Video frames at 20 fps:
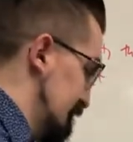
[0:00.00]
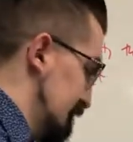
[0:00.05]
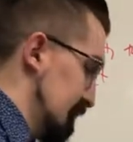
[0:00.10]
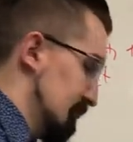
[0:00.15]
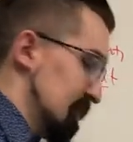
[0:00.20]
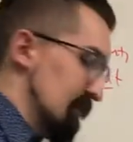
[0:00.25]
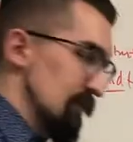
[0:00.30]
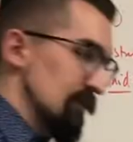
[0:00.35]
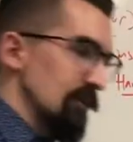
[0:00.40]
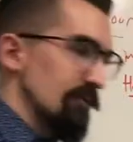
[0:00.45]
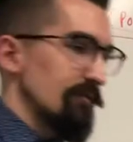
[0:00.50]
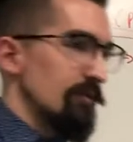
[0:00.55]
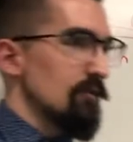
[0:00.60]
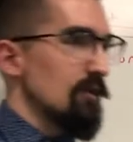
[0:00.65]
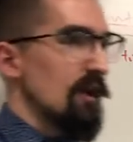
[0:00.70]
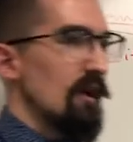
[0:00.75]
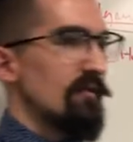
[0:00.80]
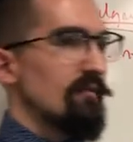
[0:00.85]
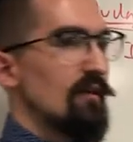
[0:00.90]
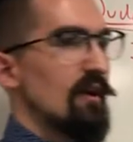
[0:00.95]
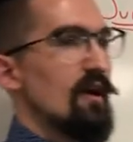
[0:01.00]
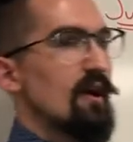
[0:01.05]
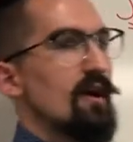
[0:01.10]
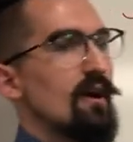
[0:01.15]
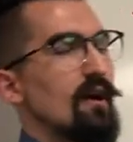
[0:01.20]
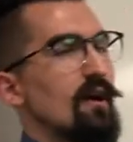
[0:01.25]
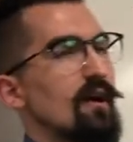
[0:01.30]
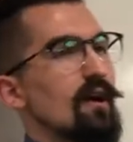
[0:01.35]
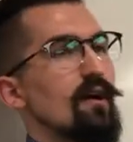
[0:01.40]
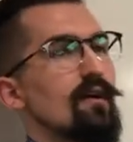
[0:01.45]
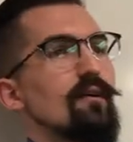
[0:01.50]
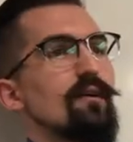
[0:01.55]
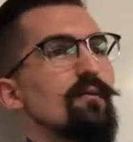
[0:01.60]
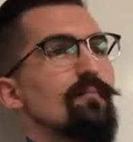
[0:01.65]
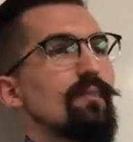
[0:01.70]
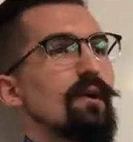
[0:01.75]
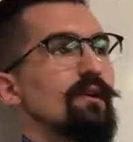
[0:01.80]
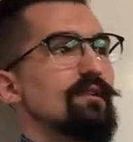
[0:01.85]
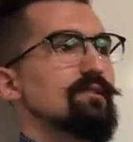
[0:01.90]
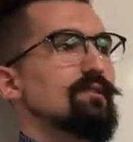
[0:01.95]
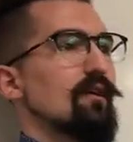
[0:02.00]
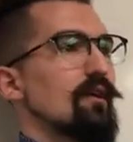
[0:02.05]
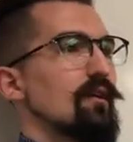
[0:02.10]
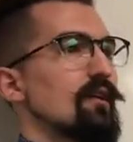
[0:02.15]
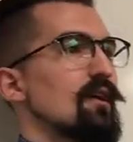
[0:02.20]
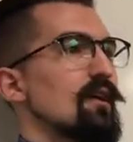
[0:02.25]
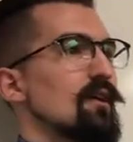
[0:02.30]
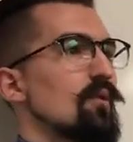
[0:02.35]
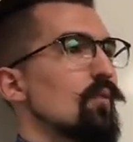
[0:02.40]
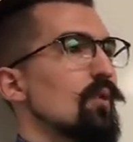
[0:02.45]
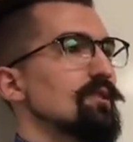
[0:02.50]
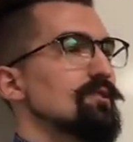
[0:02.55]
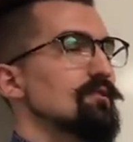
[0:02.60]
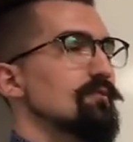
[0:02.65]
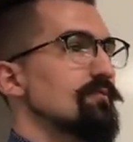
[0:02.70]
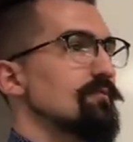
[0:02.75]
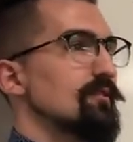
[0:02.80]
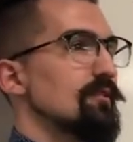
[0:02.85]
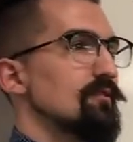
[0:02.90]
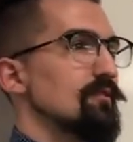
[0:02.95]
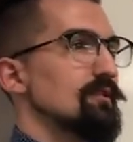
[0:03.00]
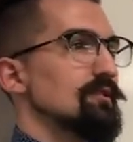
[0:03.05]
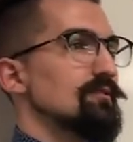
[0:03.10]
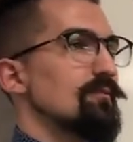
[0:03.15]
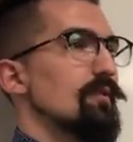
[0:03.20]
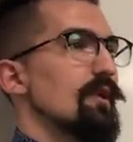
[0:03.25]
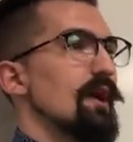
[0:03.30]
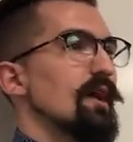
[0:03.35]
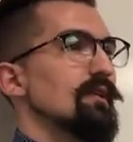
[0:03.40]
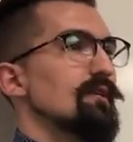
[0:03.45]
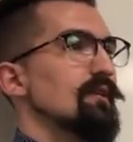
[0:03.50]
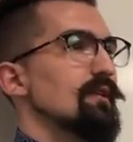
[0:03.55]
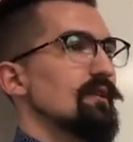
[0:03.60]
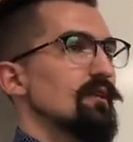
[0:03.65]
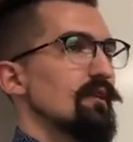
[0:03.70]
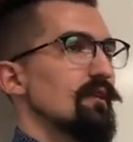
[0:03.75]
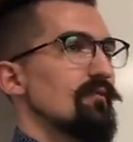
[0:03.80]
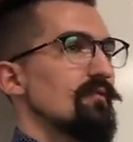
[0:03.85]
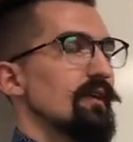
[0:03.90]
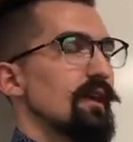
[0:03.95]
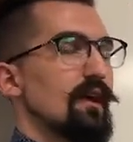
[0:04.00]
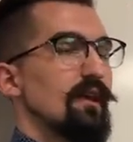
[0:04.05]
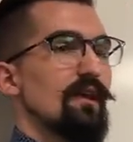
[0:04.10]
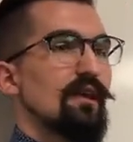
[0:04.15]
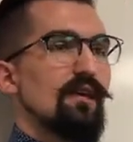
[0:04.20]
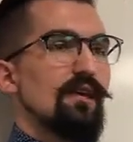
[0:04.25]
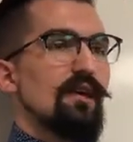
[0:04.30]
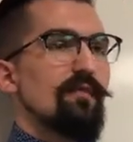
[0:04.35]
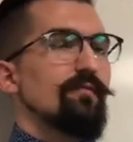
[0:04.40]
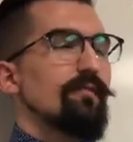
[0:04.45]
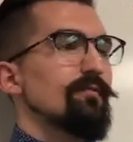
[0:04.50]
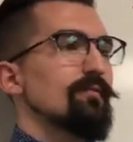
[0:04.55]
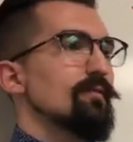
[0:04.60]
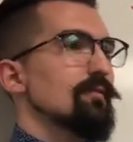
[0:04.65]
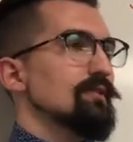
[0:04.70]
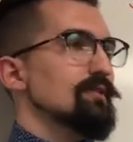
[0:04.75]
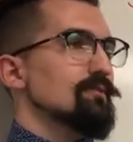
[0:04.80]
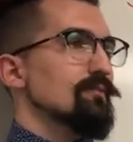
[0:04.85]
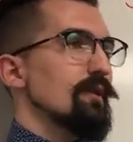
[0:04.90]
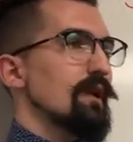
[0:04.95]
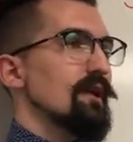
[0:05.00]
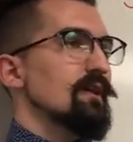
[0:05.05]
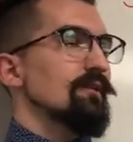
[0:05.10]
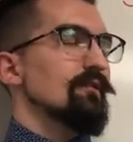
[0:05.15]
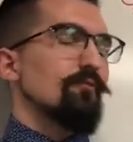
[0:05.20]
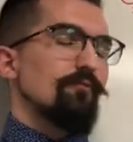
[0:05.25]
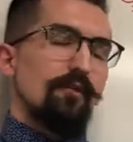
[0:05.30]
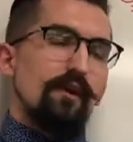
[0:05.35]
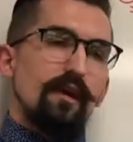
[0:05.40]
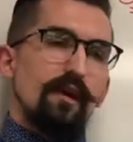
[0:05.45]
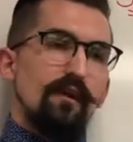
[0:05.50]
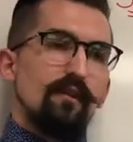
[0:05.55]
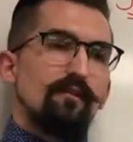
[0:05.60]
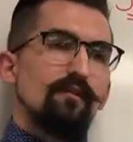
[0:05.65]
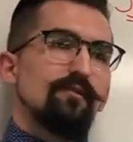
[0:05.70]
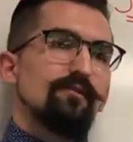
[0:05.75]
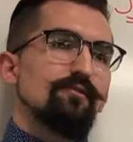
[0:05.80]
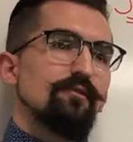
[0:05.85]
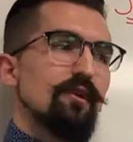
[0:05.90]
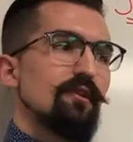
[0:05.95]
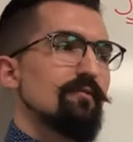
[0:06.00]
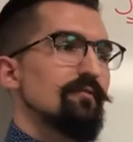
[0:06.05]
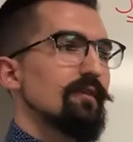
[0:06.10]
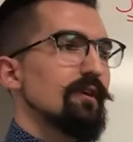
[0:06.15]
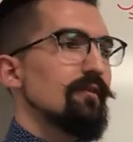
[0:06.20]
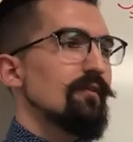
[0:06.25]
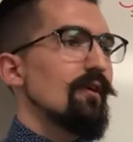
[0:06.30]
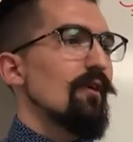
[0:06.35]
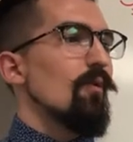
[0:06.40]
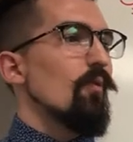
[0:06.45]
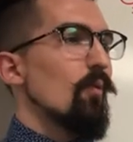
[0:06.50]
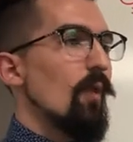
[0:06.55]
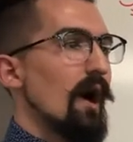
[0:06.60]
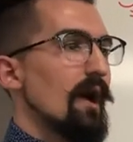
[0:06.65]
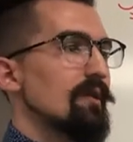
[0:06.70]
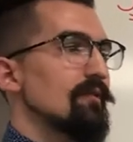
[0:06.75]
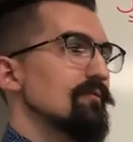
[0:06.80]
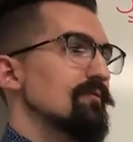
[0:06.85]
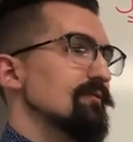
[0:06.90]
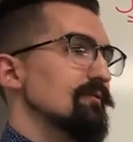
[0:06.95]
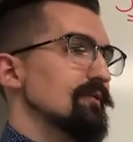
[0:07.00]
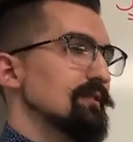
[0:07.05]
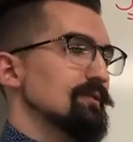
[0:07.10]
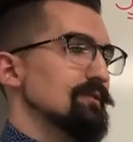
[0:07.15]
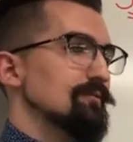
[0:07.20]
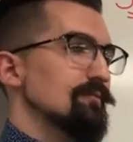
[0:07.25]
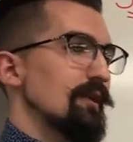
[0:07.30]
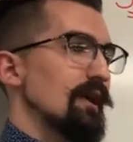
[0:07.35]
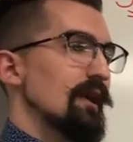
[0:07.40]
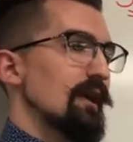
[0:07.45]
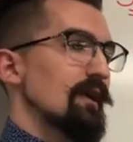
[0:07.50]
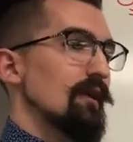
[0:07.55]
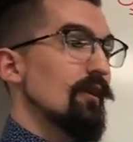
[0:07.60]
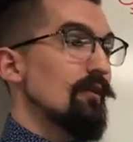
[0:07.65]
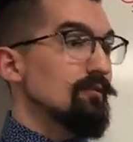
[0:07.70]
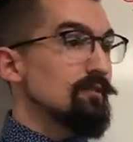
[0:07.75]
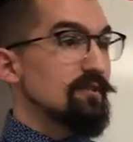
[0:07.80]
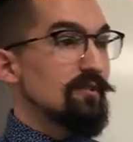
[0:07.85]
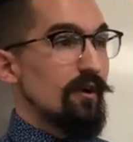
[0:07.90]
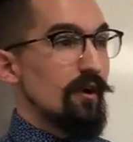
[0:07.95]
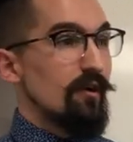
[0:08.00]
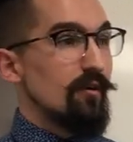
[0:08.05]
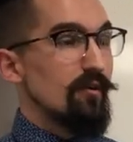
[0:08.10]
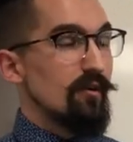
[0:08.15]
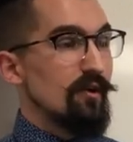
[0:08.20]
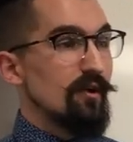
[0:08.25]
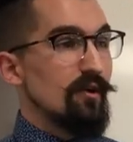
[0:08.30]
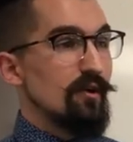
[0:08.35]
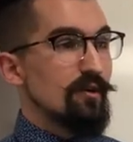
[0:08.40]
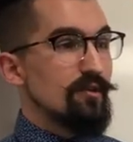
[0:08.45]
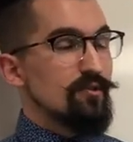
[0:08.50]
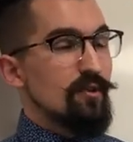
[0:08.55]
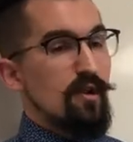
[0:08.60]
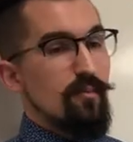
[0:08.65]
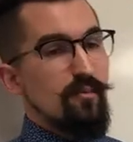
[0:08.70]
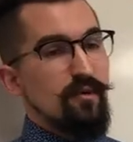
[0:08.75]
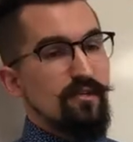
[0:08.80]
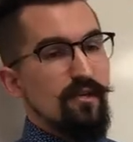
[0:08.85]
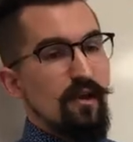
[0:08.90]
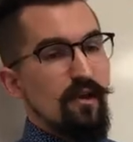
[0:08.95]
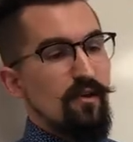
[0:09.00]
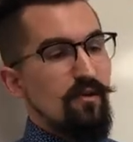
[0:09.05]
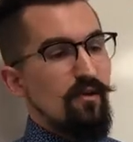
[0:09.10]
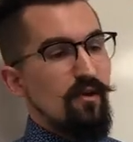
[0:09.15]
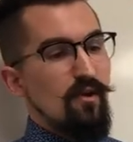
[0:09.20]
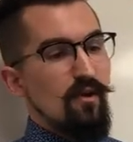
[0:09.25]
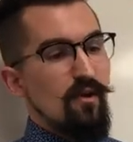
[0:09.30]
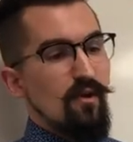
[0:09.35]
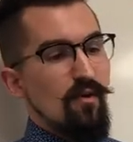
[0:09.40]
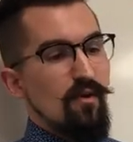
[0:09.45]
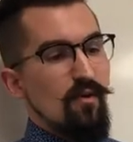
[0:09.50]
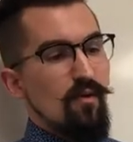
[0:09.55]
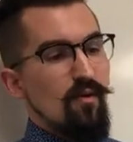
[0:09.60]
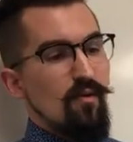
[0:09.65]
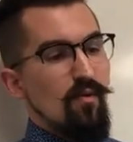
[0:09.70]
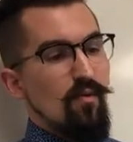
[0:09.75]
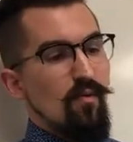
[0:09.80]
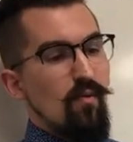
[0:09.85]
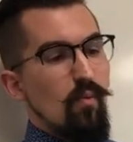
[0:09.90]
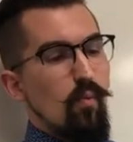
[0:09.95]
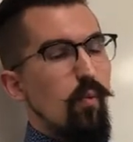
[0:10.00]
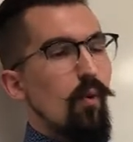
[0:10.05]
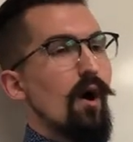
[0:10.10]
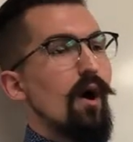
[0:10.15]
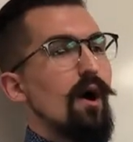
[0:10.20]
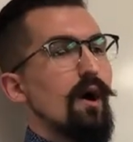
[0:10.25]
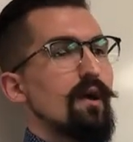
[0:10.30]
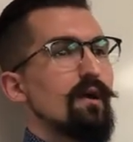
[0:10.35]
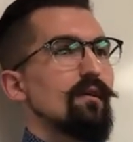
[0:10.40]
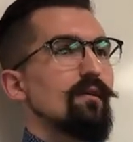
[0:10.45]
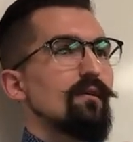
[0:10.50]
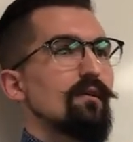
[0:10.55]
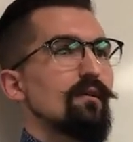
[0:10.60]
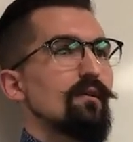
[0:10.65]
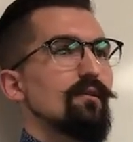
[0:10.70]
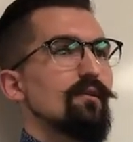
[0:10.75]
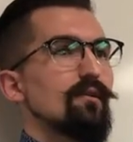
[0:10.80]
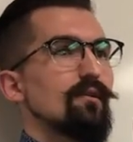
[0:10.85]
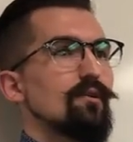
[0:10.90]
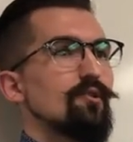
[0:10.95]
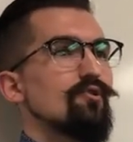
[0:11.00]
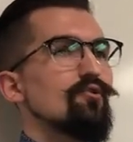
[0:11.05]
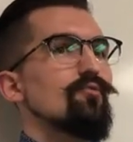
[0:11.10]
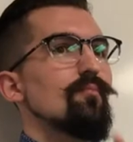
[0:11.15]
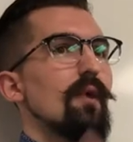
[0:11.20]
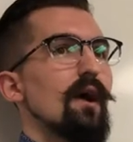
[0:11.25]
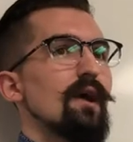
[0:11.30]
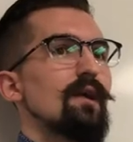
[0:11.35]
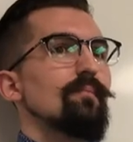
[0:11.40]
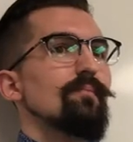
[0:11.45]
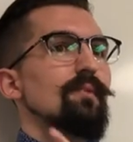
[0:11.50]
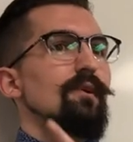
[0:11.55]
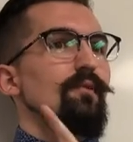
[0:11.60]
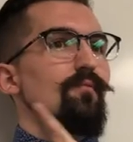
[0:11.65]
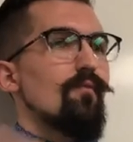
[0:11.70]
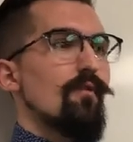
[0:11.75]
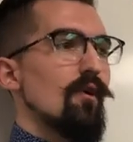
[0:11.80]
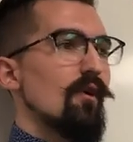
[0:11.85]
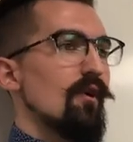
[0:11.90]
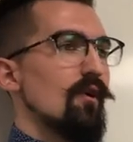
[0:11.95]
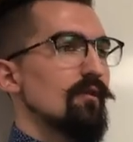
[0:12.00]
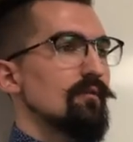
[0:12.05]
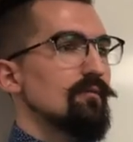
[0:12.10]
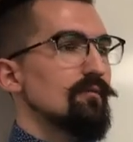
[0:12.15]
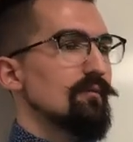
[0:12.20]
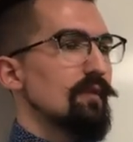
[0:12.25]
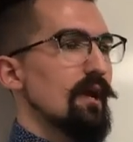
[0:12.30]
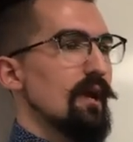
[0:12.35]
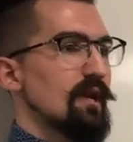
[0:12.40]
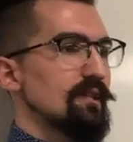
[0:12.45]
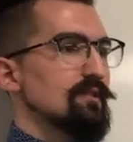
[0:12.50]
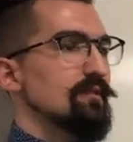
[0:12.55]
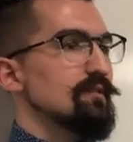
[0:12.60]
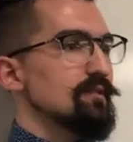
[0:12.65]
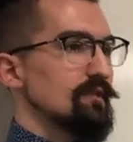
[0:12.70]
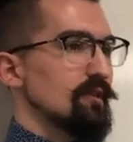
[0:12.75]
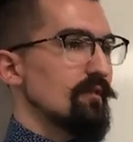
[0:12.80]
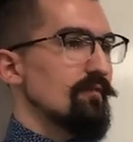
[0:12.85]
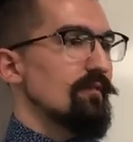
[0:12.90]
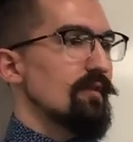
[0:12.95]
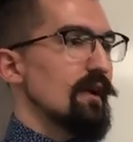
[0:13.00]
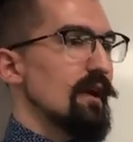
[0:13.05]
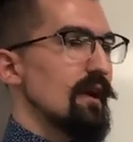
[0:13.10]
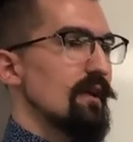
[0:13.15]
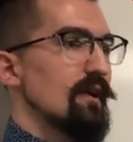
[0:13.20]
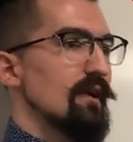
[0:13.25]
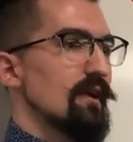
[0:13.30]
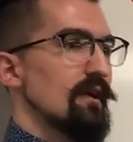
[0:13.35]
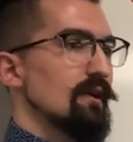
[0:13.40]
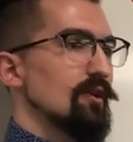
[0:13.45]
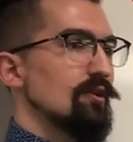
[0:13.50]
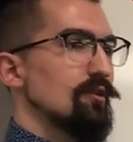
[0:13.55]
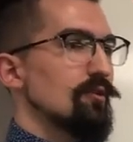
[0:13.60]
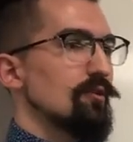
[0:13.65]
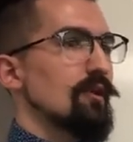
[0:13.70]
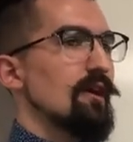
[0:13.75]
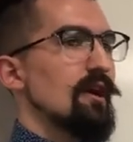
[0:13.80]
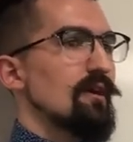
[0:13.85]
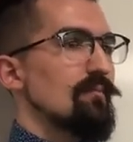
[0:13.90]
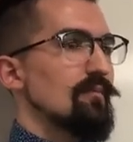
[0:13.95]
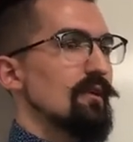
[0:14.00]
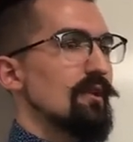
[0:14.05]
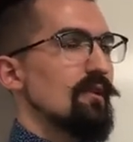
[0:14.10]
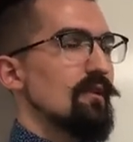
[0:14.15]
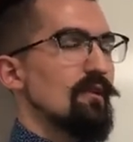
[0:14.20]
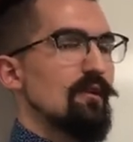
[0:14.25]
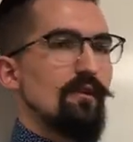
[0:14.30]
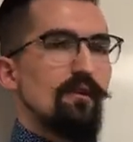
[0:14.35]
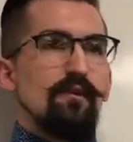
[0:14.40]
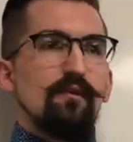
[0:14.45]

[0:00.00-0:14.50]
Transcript: uh, live your life uh, based on what you feel is right and all of that. If you feel it's right, great. Try to figure out why you feel it's right. And also, try to pretend why you might be wrong. Ask yourself that. Could I be